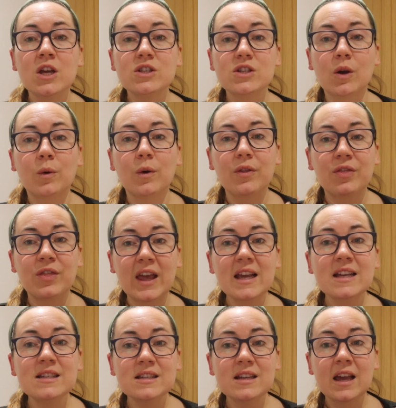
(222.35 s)
So
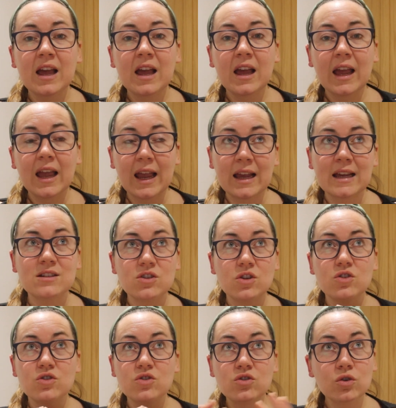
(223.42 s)
this is
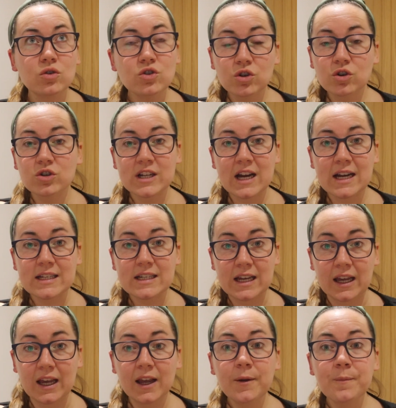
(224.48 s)
such a good
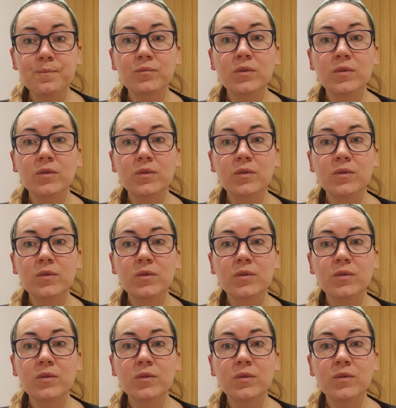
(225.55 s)
idea.